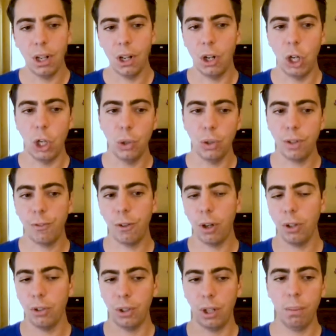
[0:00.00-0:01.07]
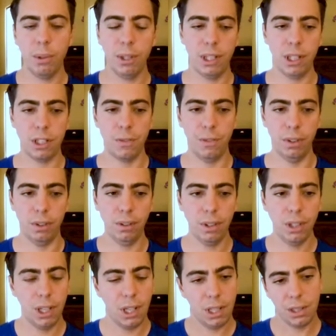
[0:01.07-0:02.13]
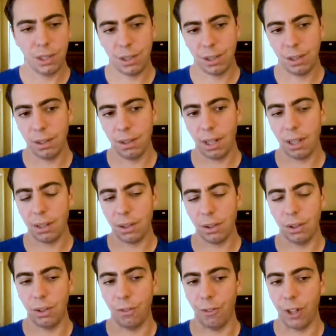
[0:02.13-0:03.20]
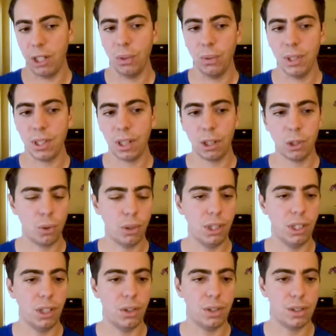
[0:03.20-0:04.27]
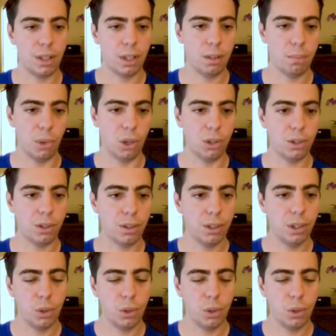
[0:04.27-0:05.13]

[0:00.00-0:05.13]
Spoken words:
look for the replicas field, see that the value is actually a statement,